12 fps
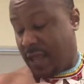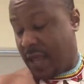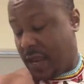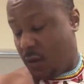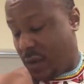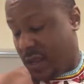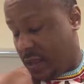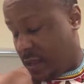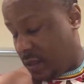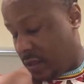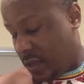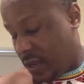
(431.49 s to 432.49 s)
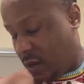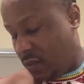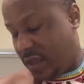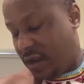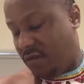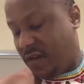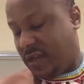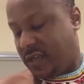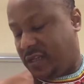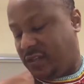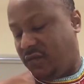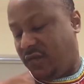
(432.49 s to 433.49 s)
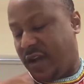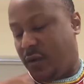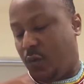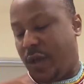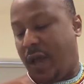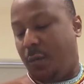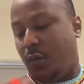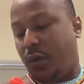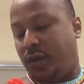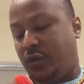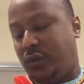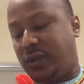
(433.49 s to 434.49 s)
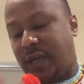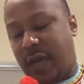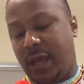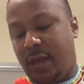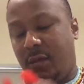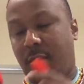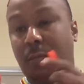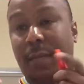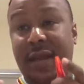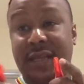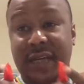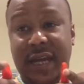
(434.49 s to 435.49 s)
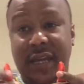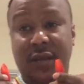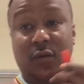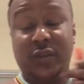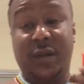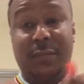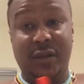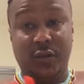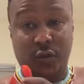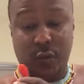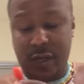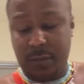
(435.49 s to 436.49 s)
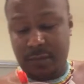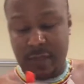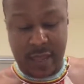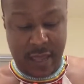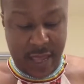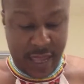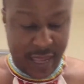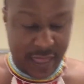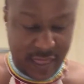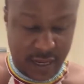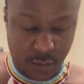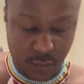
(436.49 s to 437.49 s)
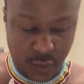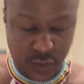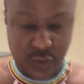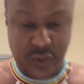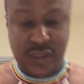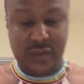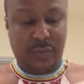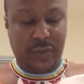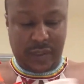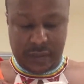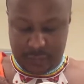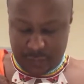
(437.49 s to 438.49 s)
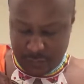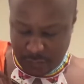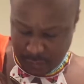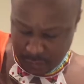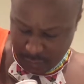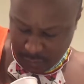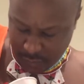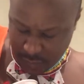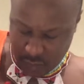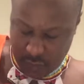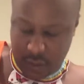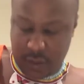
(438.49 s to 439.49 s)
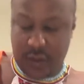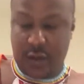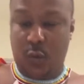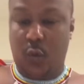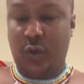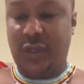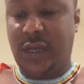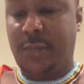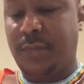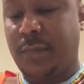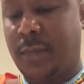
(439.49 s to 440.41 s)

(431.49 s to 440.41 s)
Anyway, now that I've identified where I'm going to tie my tiny knot, I'm undoing, and then I'm going to dip it in water.